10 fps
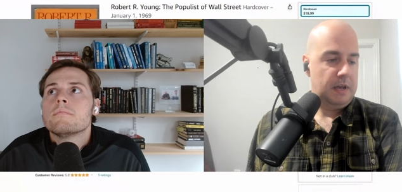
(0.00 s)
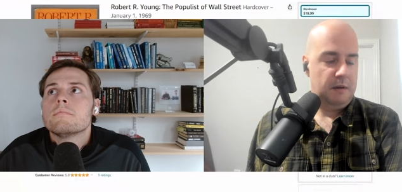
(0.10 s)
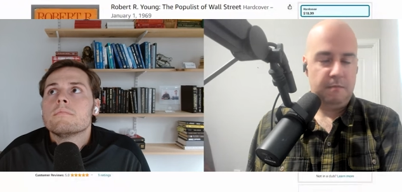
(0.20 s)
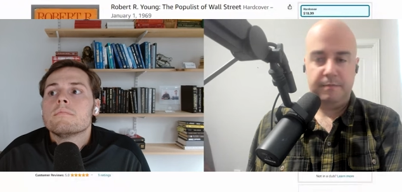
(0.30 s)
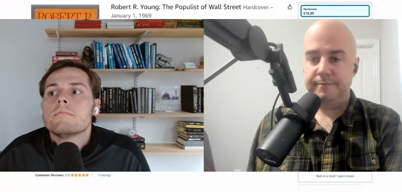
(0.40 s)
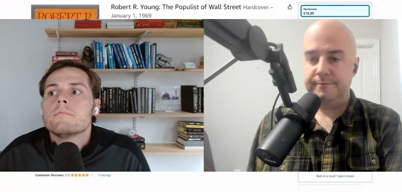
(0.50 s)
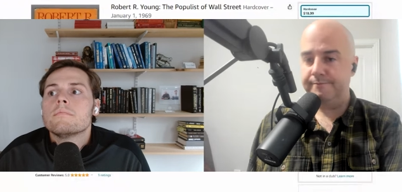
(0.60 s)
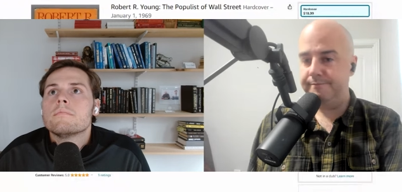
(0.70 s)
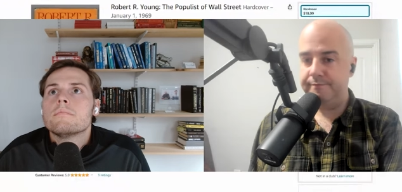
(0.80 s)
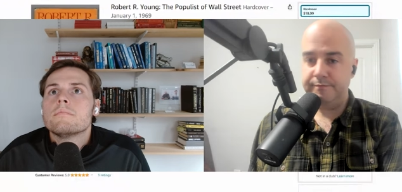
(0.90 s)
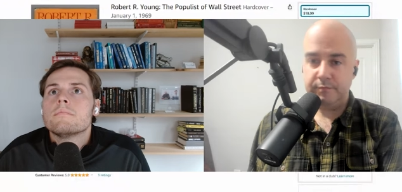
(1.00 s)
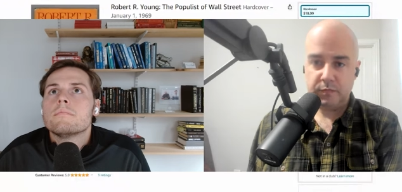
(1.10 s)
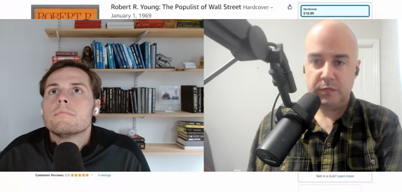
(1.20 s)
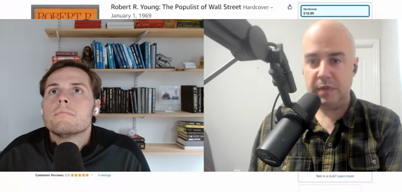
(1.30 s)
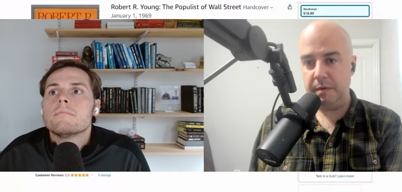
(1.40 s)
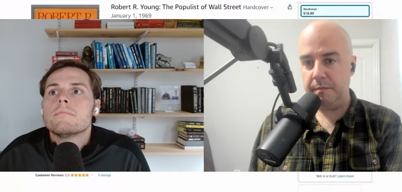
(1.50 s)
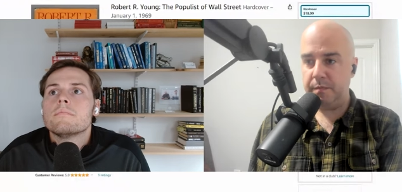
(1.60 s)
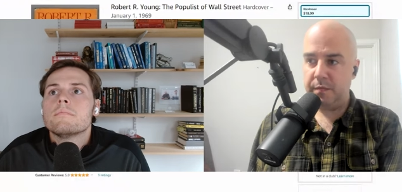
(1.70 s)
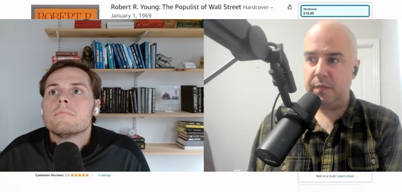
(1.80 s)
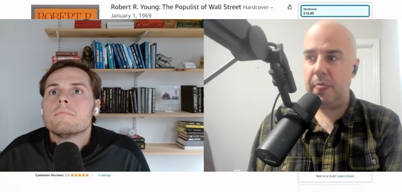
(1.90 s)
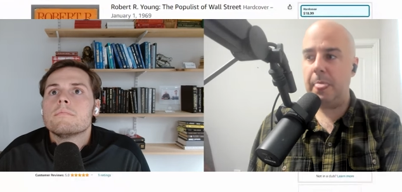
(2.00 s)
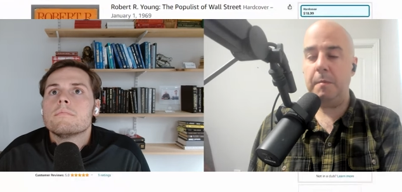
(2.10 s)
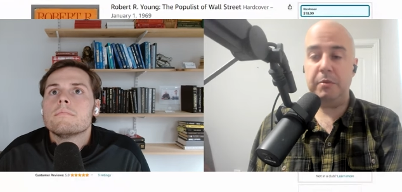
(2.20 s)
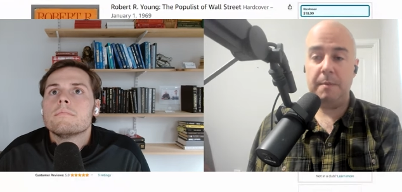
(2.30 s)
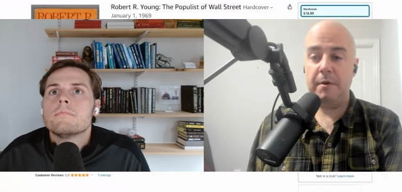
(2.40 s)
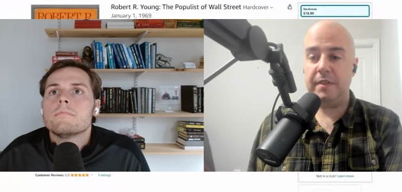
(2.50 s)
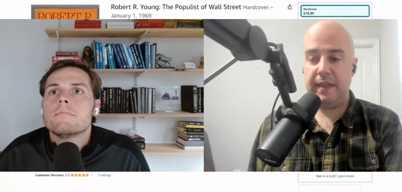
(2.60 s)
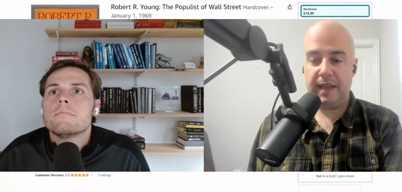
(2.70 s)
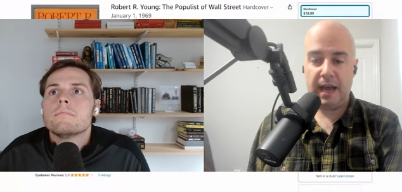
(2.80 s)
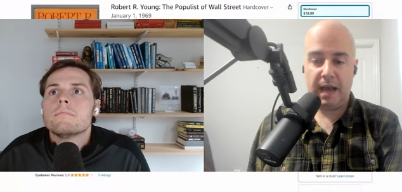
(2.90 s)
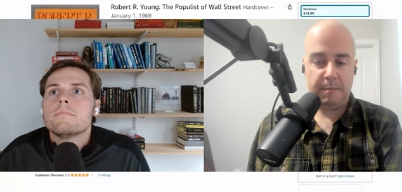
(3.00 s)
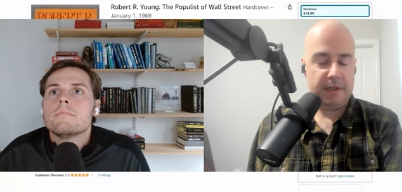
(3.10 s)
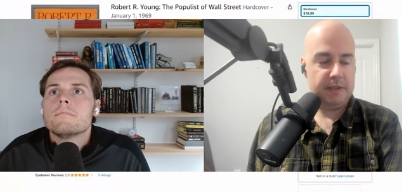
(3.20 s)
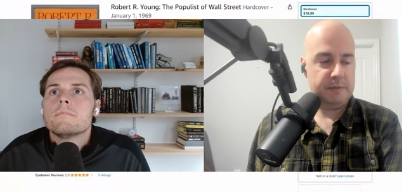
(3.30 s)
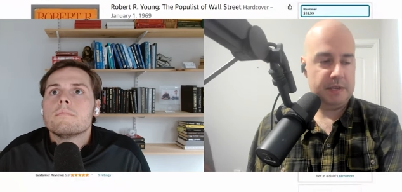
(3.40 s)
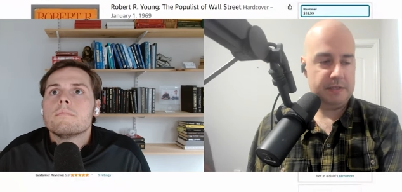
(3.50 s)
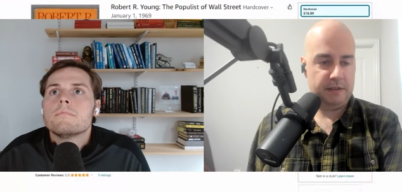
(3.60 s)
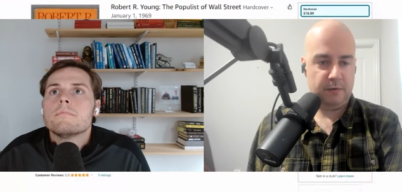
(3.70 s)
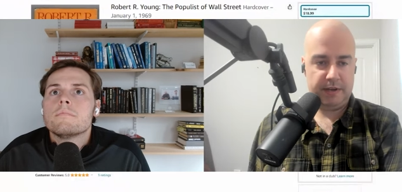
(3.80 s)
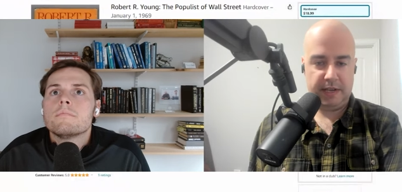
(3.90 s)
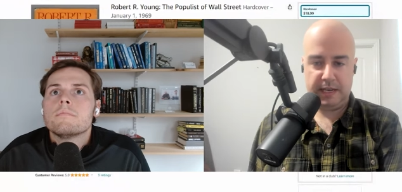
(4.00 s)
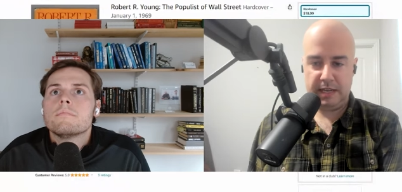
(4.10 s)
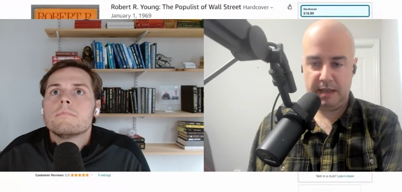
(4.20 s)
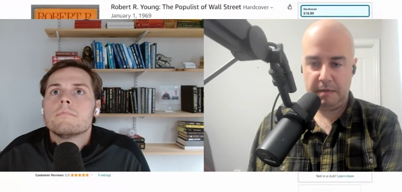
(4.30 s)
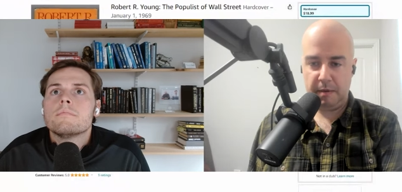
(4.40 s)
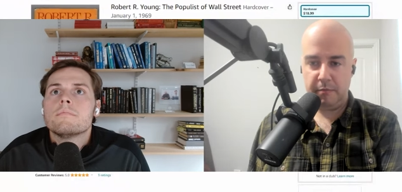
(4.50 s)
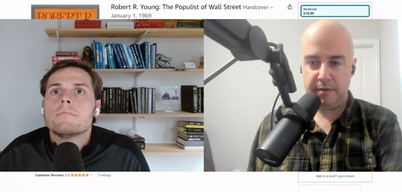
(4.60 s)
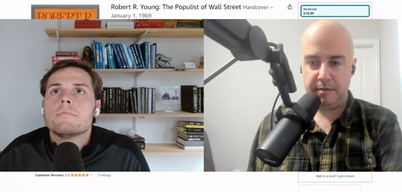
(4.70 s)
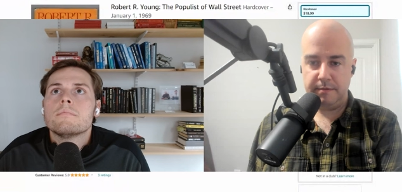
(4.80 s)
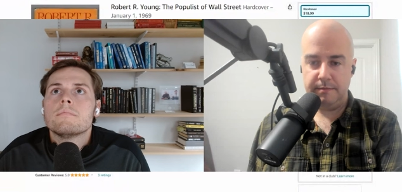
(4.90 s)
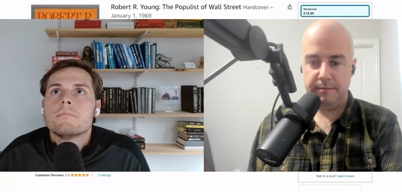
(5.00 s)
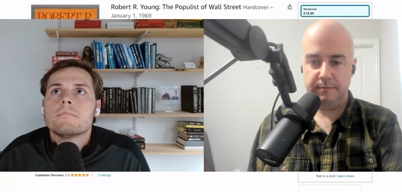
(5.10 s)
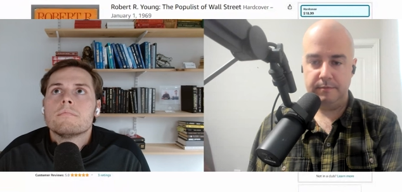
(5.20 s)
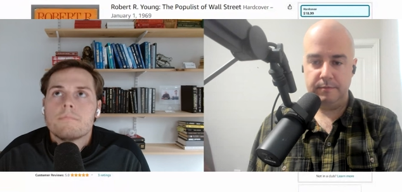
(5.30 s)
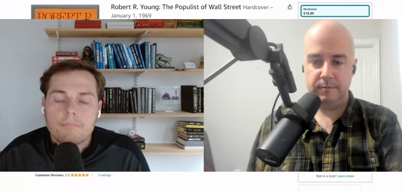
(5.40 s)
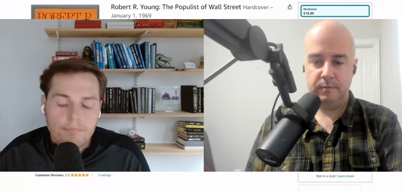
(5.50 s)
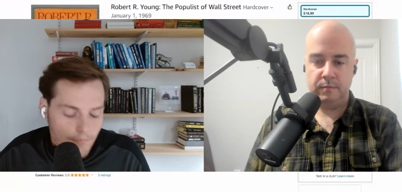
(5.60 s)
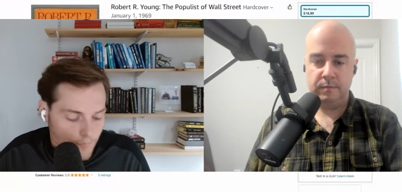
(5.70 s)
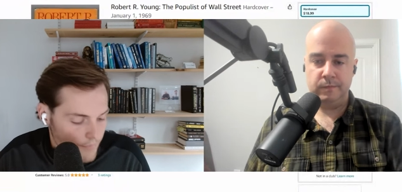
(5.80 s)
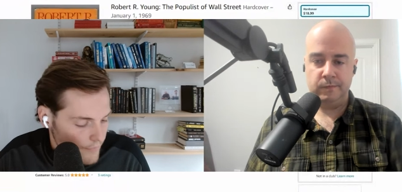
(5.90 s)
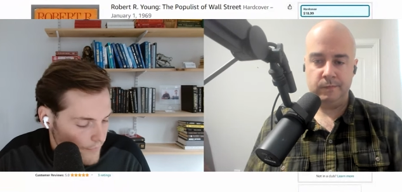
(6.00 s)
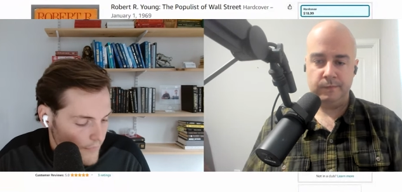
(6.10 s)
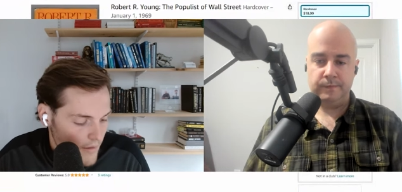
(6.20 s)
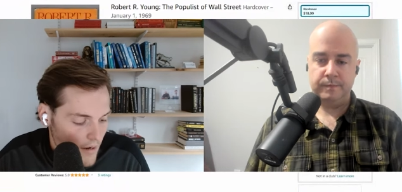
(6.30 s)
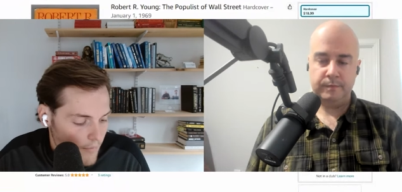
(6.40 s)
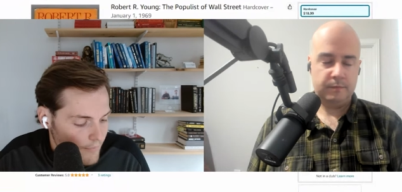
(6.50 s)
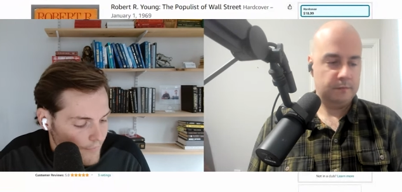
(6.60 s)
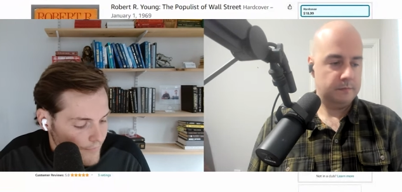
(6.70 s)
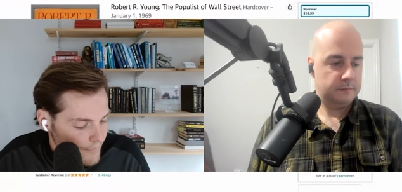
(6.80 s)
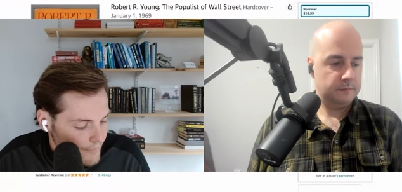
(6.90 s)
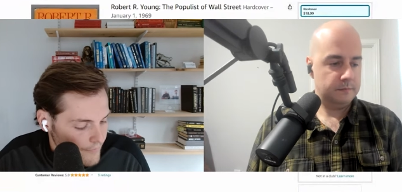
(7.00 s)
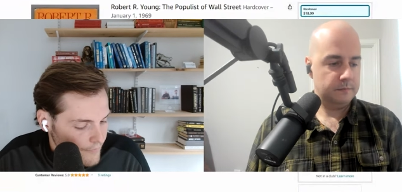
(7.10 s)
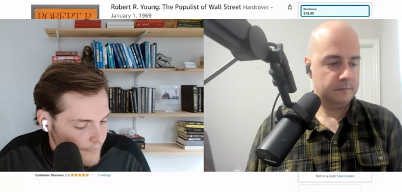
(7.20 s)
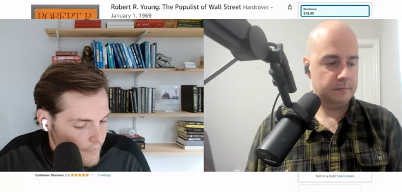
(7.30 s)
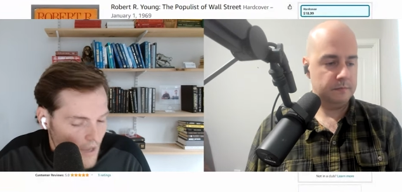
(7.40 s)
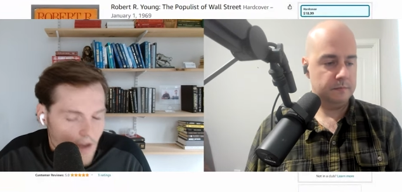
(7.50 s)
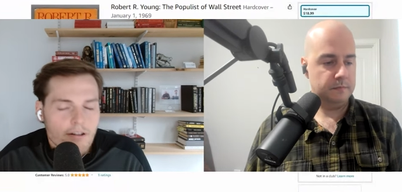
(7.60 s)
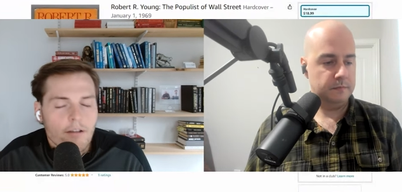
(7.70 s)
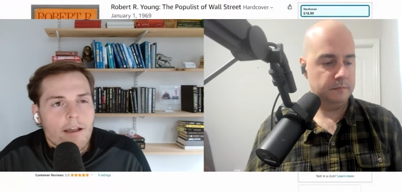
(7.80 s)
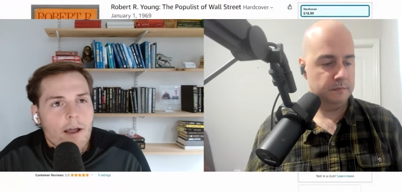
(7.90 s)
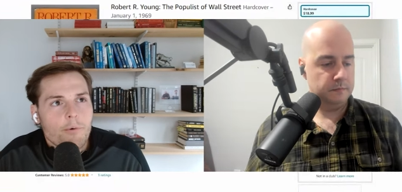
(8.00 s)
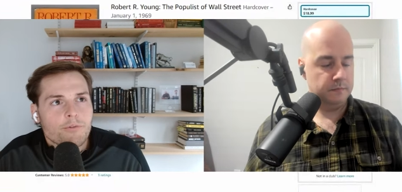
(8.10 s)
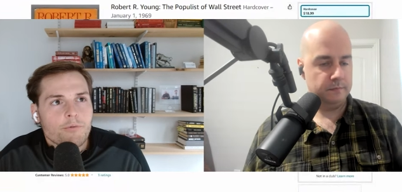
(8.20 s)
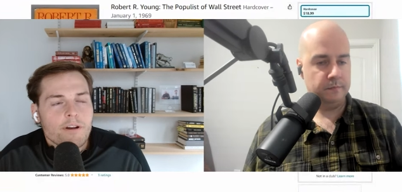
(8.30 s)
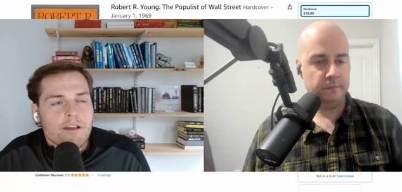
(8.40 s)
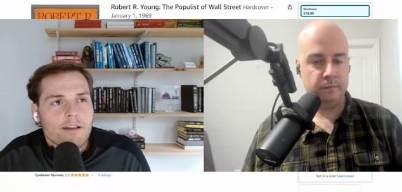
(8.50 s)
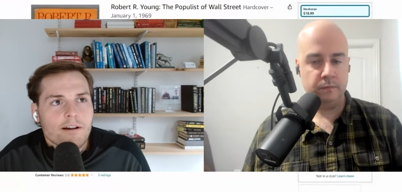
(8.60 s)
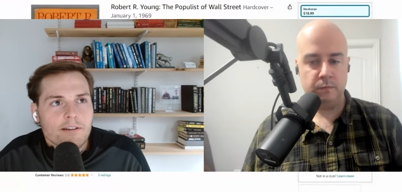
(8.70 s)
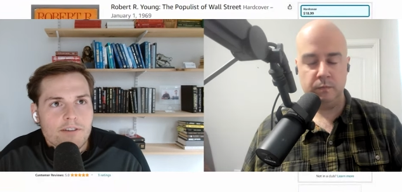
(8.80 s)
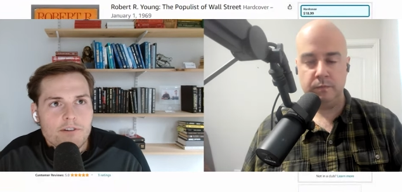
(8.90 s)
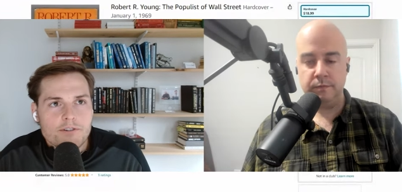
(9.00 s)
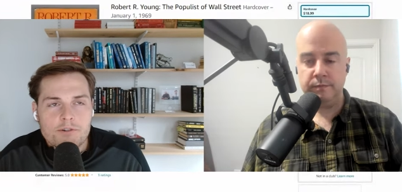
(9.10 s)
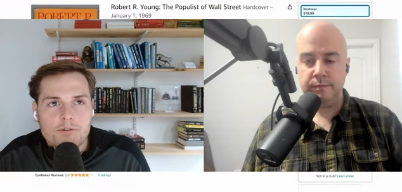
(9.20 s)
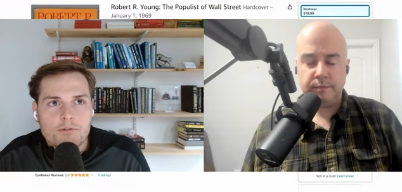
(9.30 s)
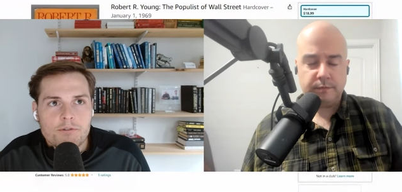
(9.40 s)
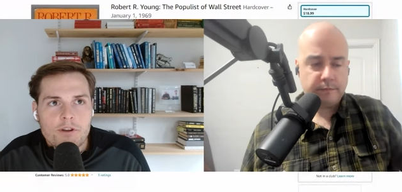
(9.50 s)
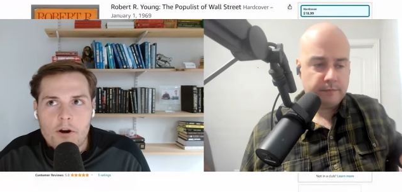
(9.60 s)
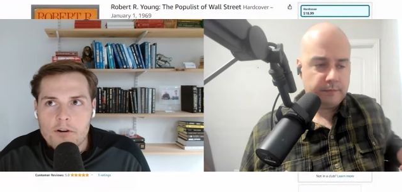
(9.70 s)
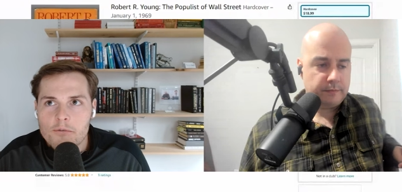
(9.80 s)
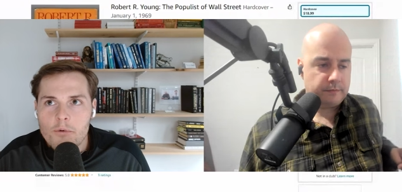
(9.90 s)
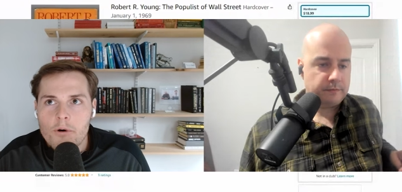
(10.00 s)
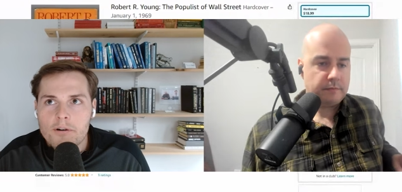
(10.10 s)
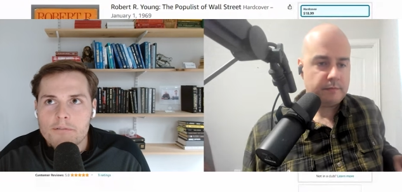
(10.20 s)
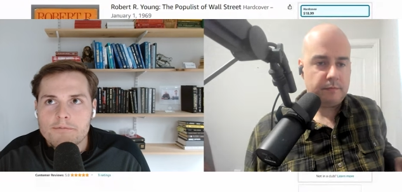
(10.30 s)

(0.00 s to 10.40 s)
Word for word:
Speaker 1: um, the the playbook that they copy is basically the one that he came up with.
Speaker 2: Mm-hmm. Yeah, I felt like I was reading uh, Sun Tzu, The Art of War,